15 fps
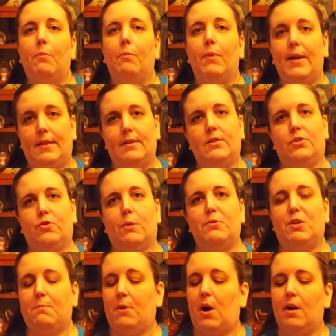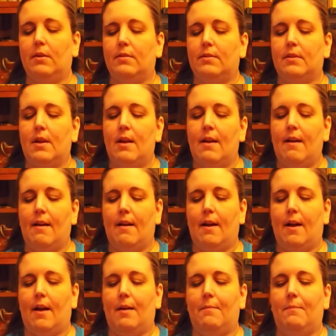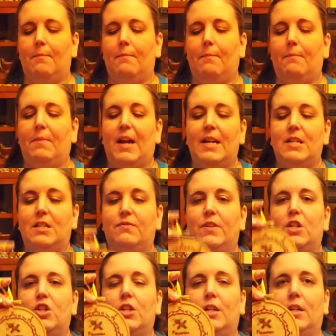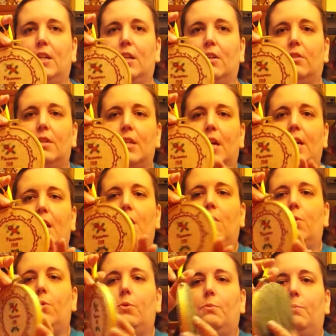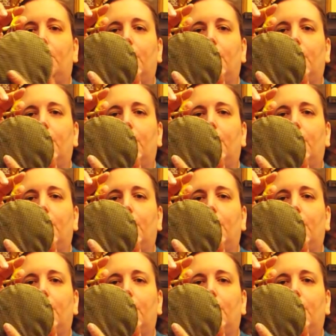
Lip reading: in the description box. But I just finished it in a little tiny hoop.